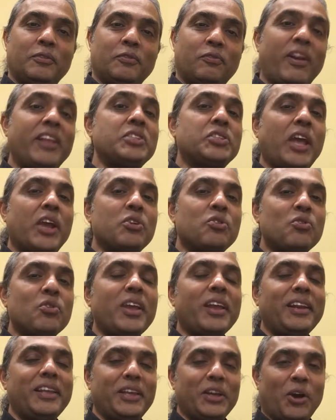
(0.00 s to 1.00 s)
Friends, I
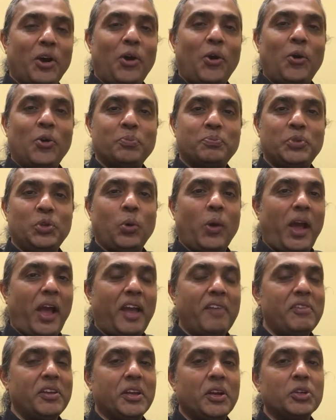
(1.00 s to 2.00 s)
really hope you're
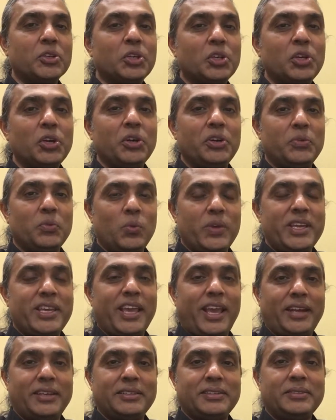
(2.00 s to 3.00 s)
having a good
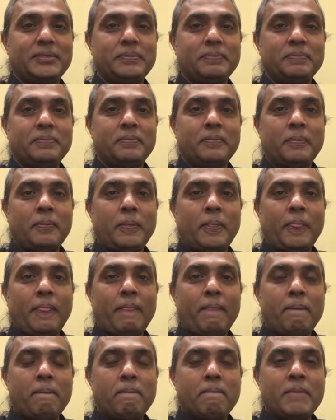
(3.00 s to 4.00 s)
weekend.
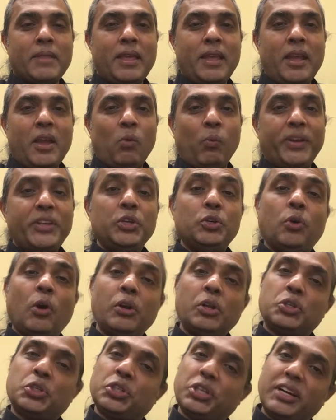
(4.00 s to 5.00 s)
When you go
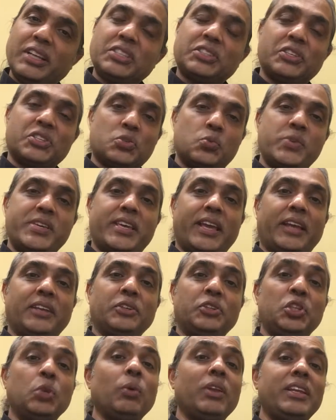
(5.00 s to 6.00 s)
to church this
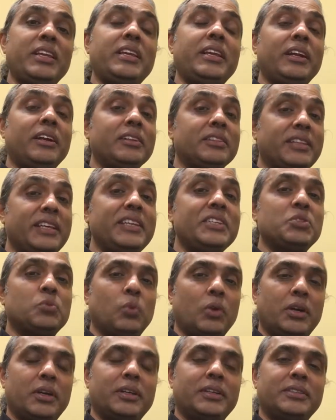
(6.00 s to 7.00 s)
weekend, you will hear these
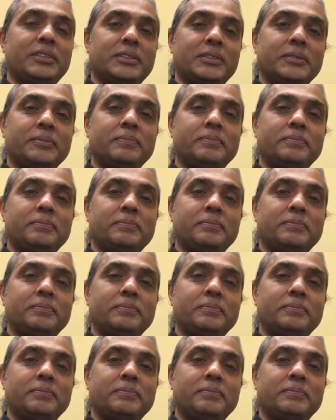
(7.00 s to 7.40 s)
words.